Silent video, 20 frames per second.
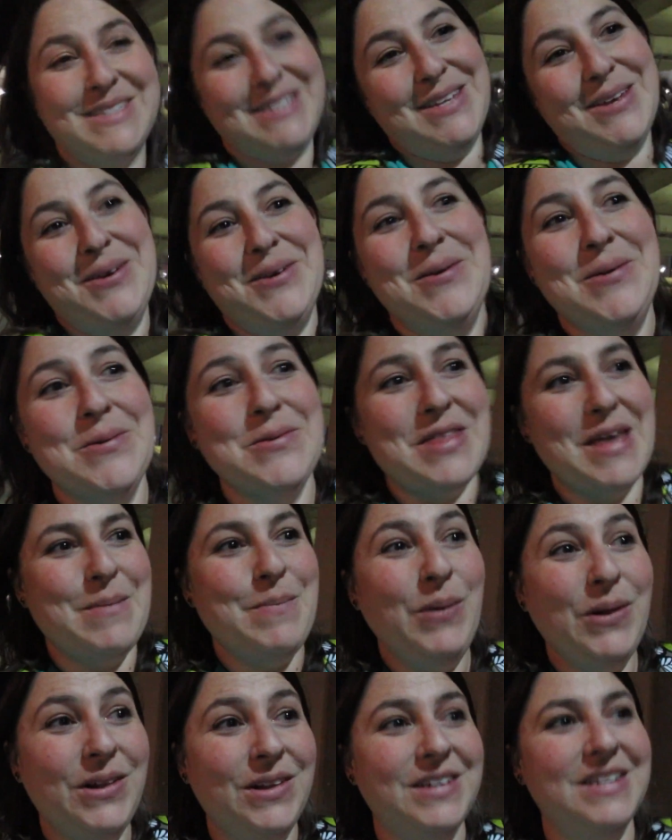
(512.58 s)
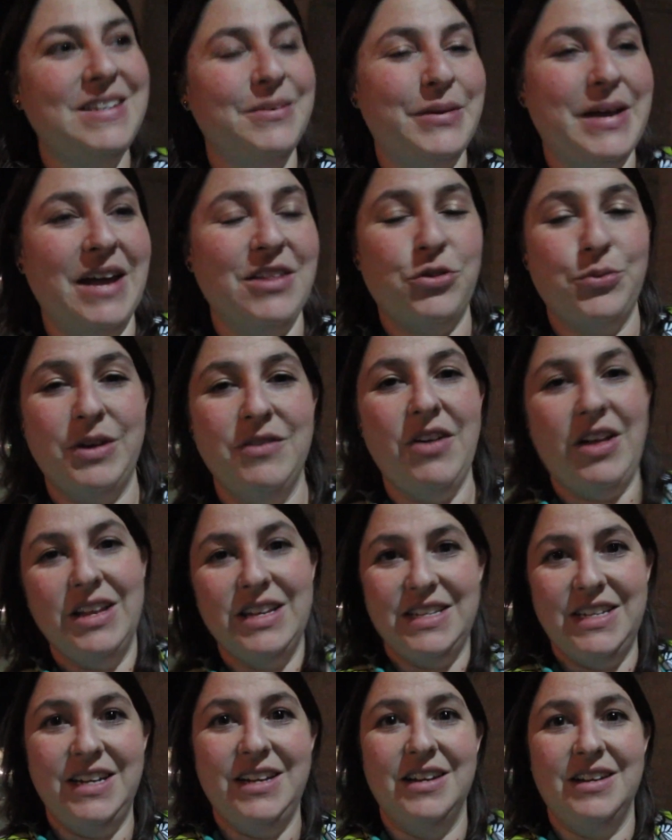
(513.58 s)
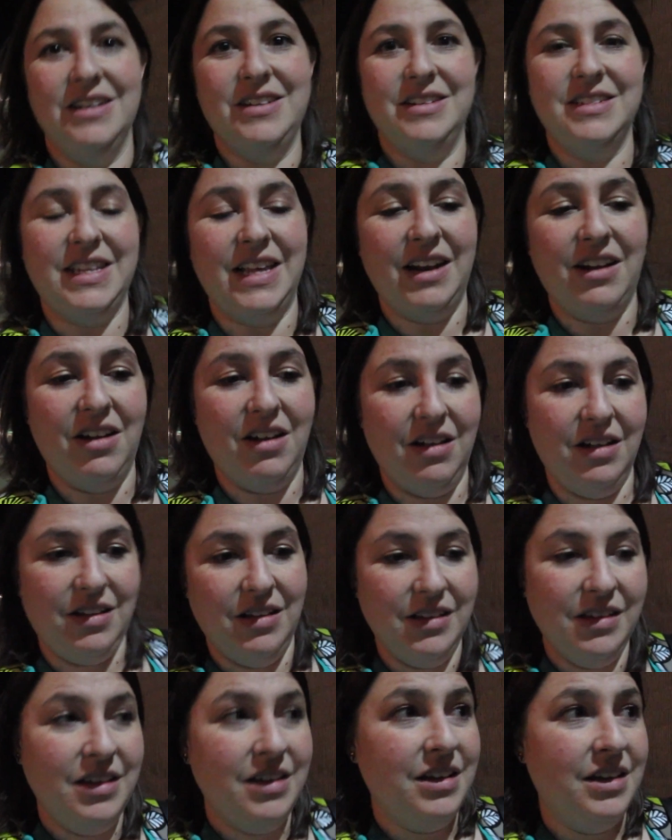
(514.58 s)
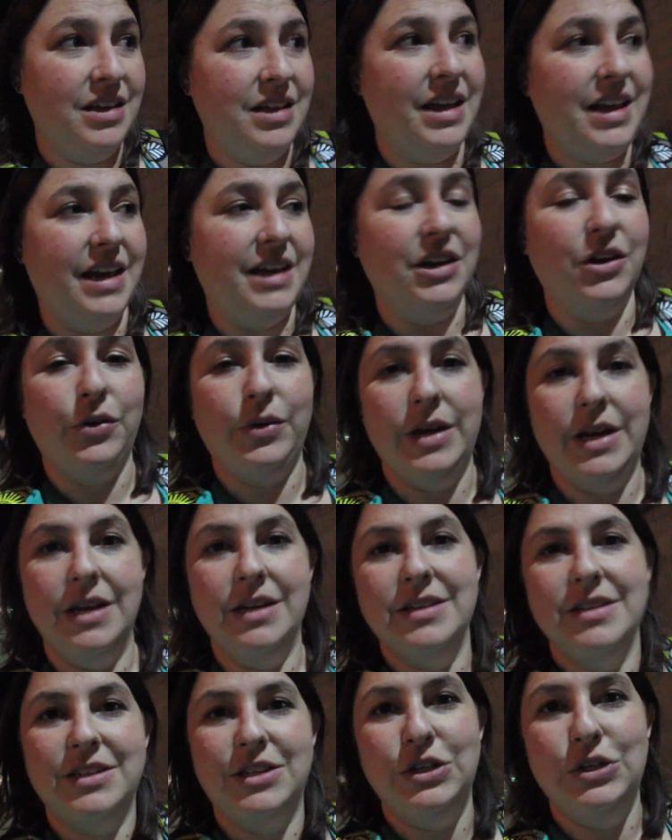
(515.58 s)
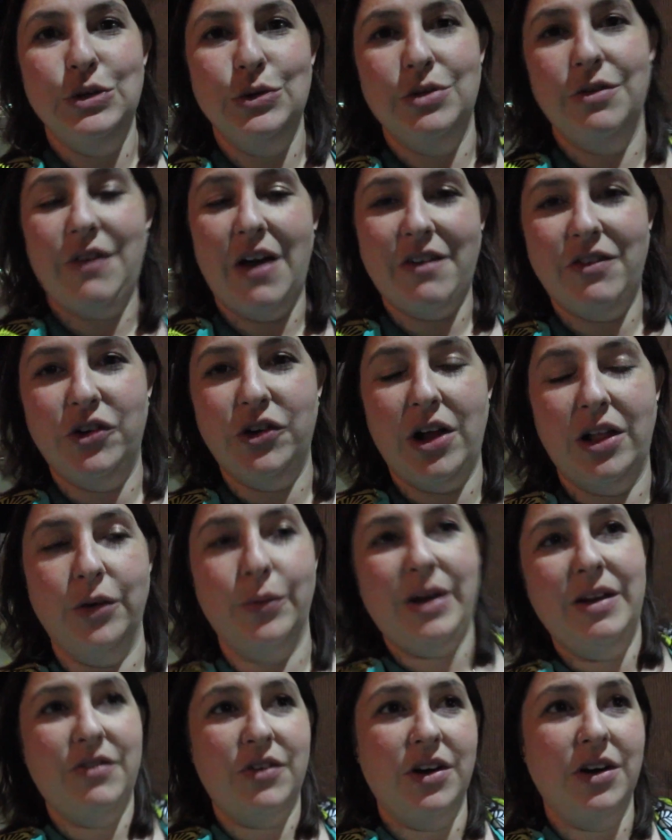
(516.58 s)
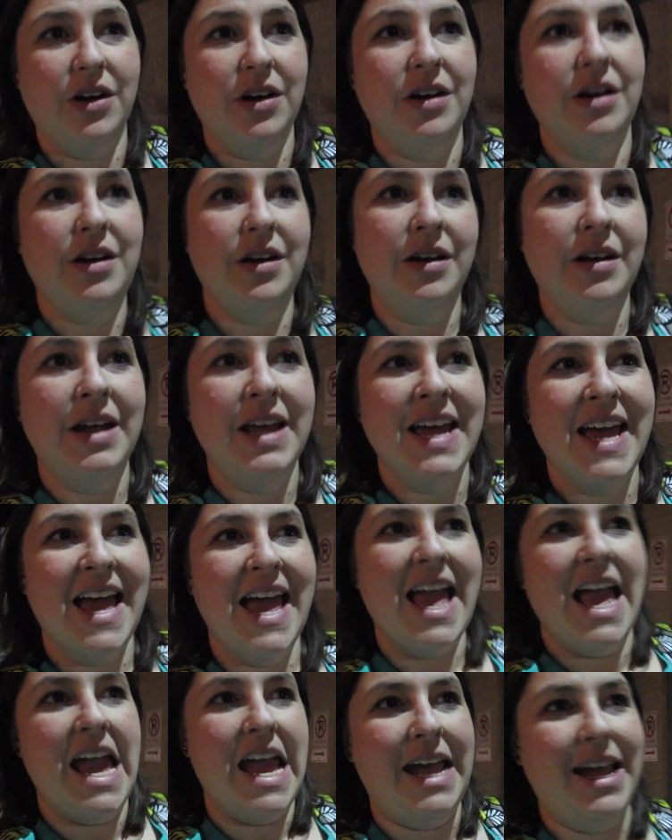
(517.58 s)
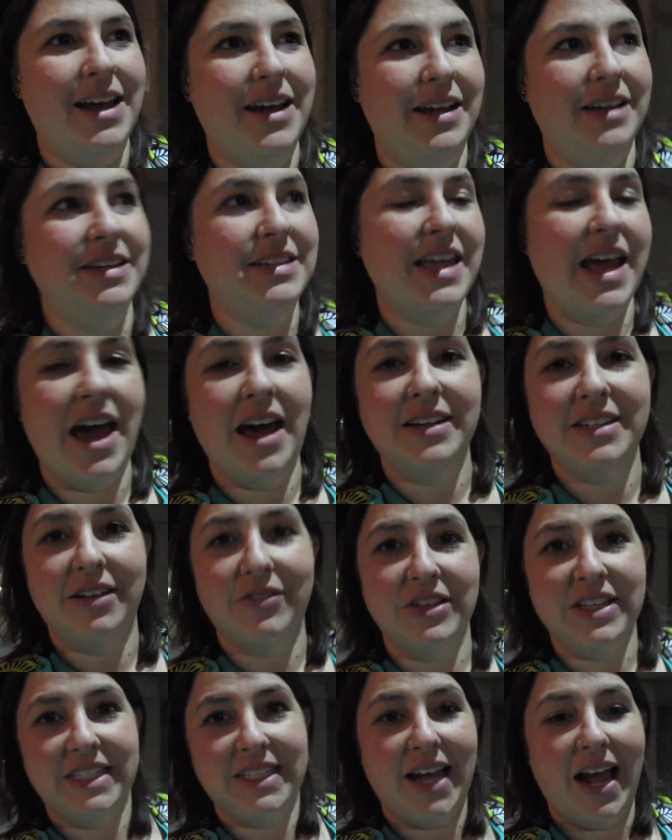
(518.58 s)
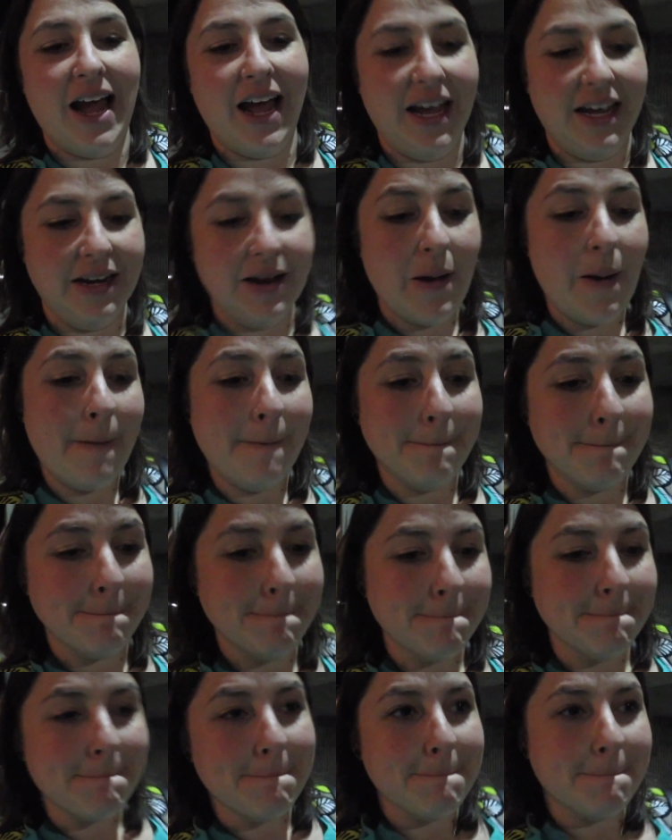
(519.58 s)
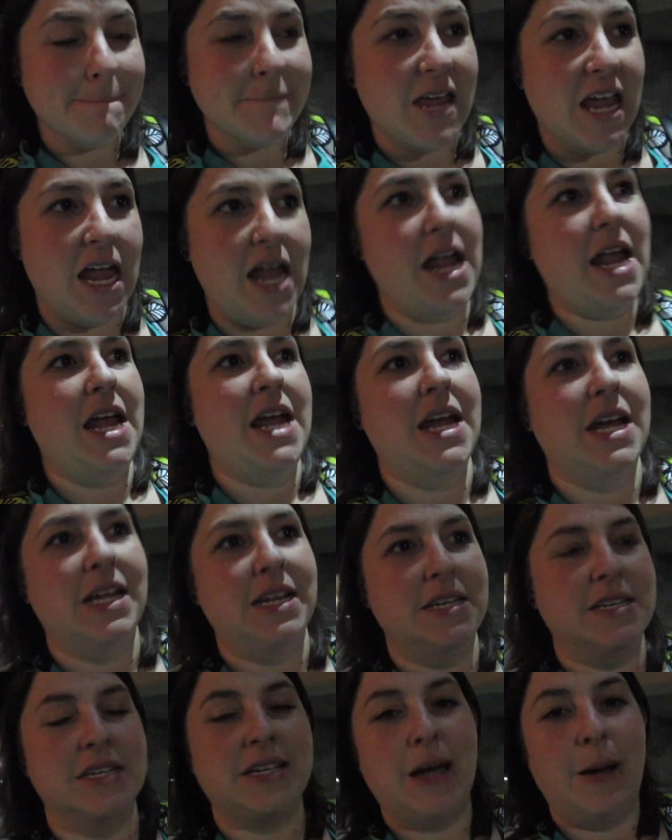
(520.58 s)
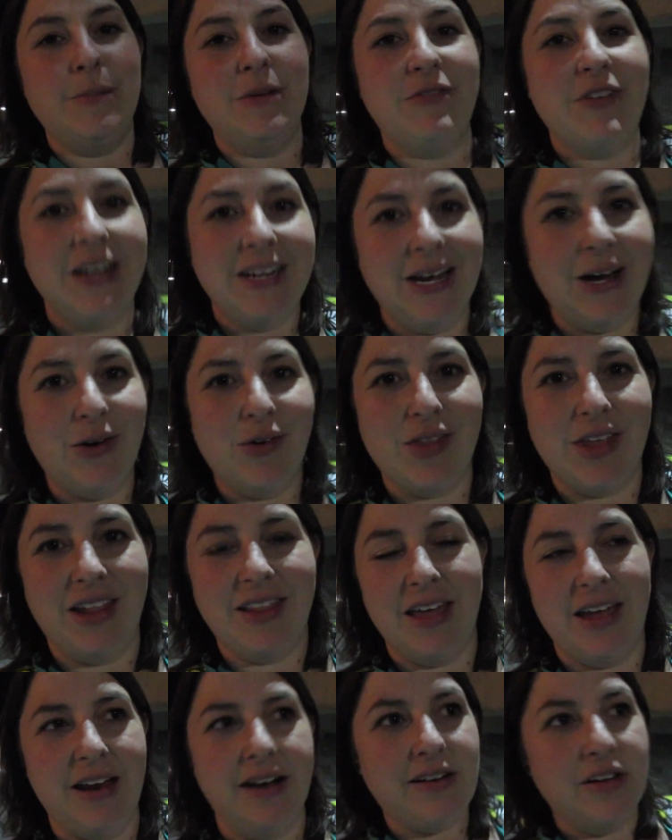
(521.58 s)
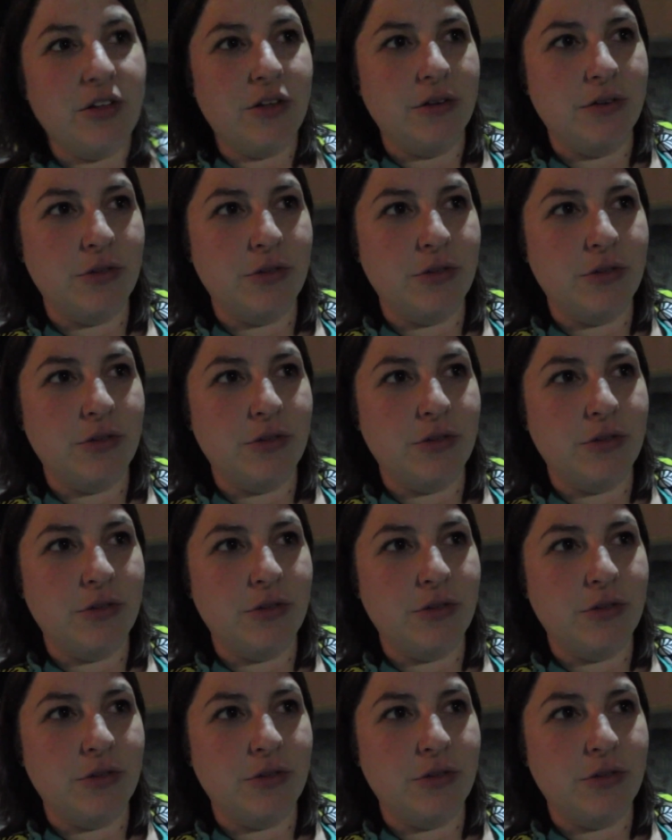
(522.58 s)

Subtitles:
So they we had 3 volunteers that all had agreed to do the $500 waiver, and they had us off to the side, and come to find out that like